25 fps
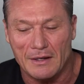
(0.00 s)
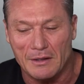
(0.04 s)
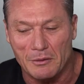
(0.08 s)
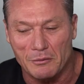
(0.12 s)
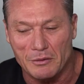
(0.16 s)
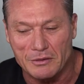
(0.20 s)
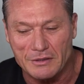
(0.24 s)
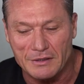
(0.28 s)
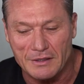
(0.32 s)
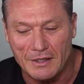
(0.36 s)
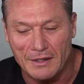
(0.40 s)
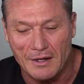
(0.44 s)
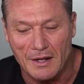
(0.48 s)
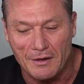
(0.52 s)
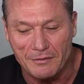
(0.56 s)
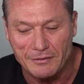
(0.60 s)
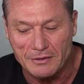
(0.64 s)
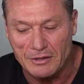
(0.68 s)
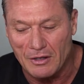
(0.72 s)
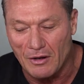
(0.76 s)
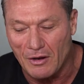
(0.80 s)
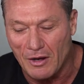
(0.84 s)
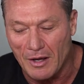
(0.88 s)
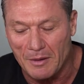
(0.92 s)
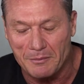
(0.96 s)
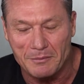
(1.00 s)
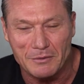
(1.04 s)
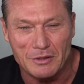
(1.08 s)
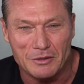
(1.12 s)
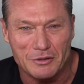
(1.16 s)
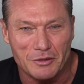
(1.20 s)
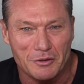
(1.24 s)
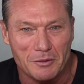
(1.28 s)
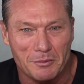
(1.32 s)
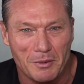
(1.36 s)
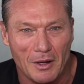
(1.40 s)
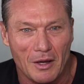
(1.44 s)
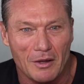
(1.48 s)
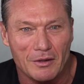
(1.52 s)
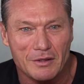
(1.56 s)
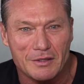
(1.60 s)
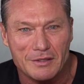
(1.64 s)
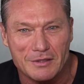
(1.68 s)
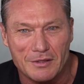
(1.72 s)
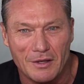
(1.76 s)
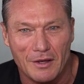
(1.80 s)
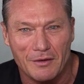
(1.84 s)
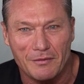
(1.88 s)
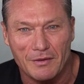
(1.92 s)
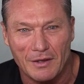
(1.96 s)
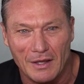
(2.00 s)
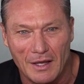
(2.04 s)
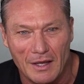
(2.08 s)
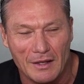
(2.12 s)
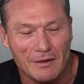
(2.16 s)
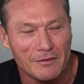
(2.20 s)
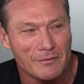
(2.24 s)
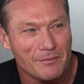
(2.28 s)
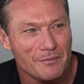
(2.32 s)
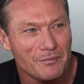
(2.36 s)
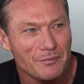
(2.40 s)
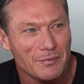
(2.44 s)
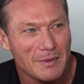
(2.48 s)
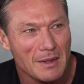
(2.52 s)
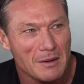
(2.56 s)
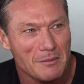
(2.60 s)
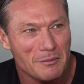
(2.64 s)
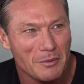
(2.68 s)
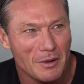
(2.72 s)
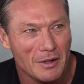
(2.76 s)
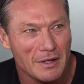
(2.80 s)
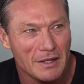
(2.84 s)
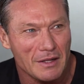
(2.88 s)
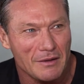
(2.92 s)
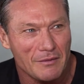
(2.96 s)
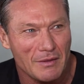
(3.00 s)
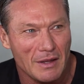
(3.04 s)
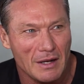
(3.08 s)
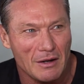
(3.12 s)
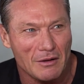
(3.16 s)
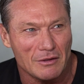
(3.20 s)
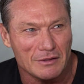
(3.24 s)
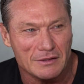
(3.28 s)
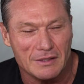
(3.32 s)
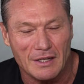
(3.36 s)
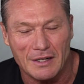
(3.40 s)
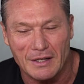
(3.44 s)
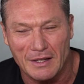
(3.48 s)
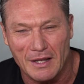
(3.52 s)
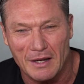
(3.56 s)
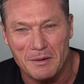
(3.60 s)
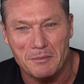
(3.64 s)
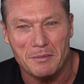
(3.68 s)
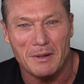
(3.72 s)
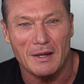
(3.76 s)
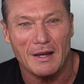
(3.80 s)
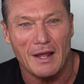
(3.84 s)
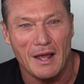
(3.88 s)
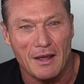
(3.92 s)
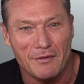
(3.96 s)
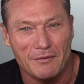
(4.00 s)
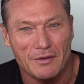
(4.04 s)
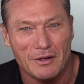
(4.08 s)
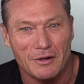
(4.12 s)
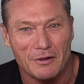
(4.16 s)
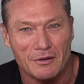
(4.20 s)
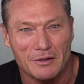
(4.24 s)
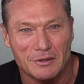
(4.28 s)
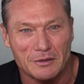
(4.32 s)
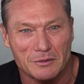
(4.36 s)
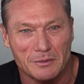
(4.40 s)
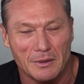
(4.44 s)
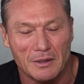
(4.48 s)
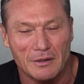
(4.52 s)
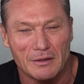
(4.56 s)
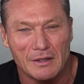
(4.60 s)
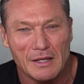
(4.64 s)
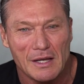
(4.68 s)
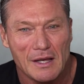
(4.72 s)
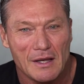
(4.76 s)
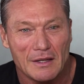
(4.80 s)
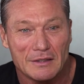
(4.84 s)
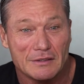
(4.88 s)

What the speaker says: and there wasn't enough time to do both surfing and body, and I was going to get a bit heavier as well.